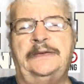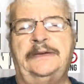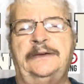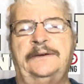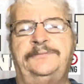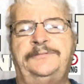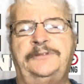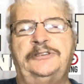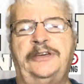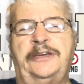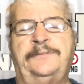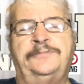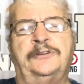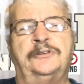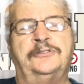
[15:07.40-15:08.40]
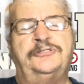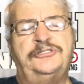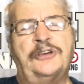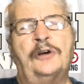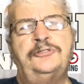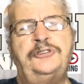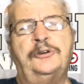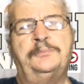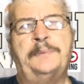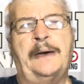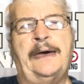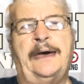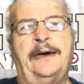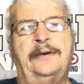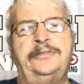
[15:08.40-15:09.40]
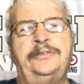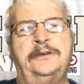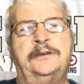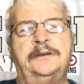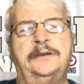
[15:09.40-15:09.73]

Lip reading: if they're a sociopath,